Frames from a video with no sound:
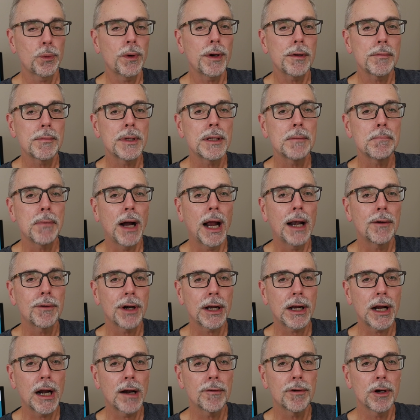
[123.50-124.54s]
So what do you mean by
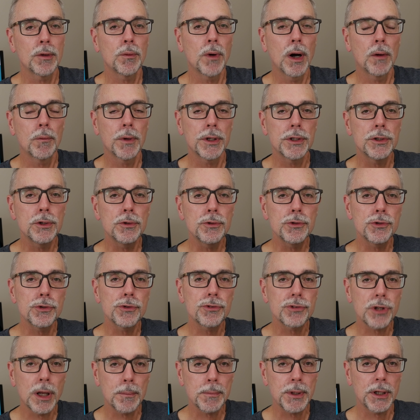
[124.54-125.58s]
recovery? Well, when you
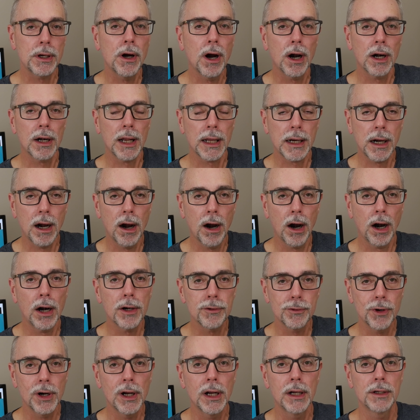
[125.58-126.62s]
do something hard, like a
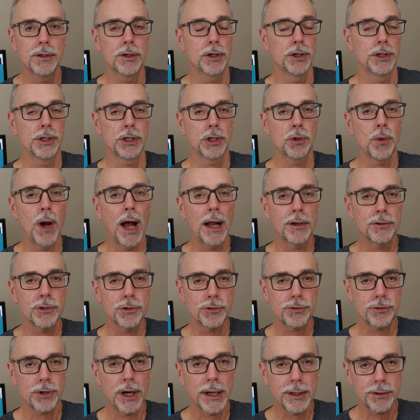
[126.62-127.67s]
hard run, or you go out and
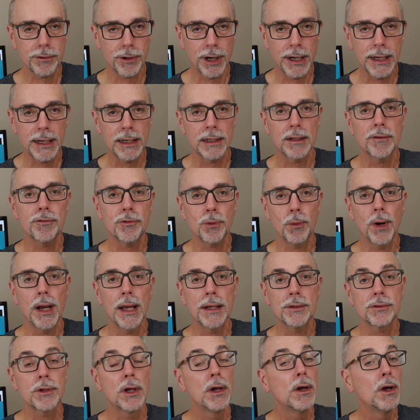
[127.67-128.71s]
do strength training and lift
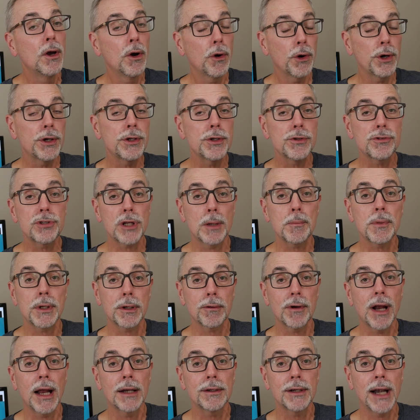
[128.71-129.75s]
weights, or you do
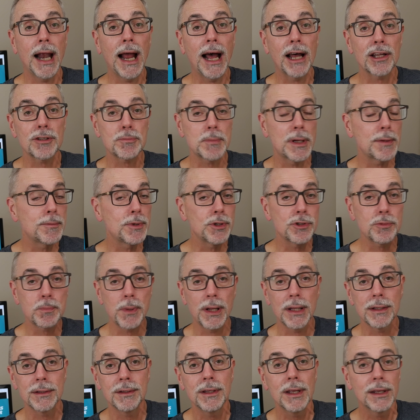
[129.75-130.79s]
something around your house, maybe you
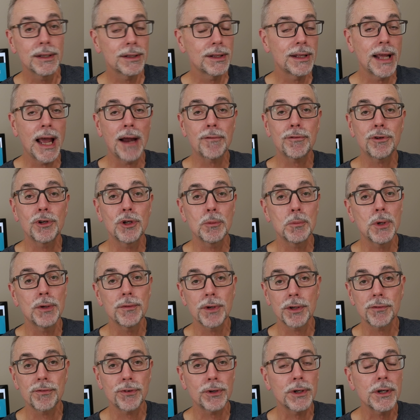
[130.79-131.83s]
spend the afternoon
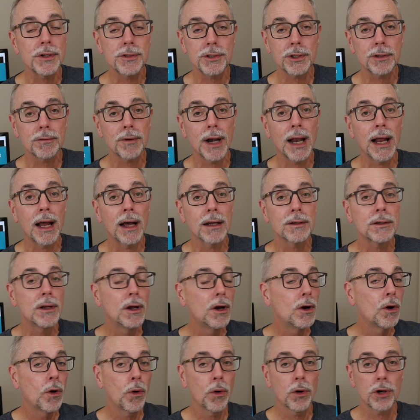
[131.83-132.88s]
moving furniture around
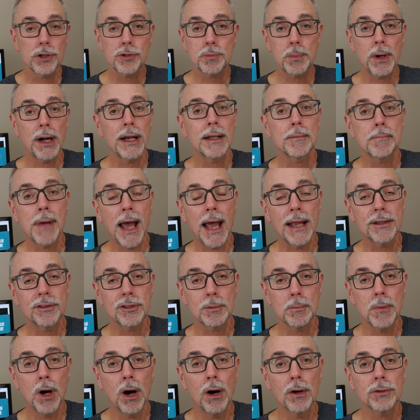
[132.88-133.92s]
or spreading
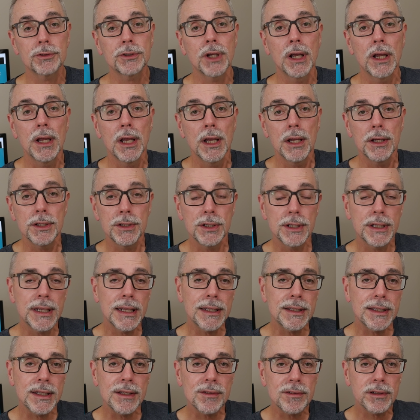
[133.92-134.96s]
bags of mulch, you
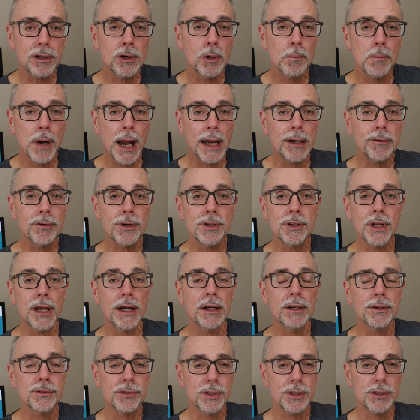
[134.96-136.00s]
get these little micro
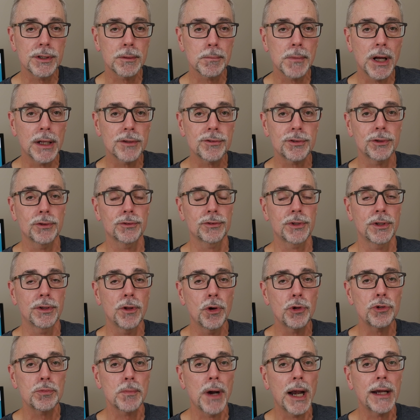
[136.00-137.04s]
tears in your muscles.
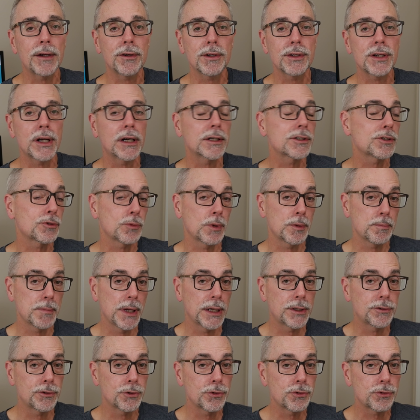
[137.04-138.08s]
And those micro tears is what
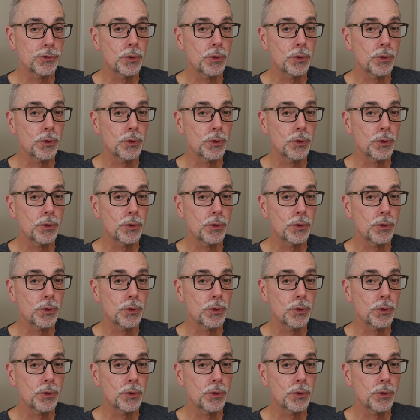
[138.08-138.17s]
makes you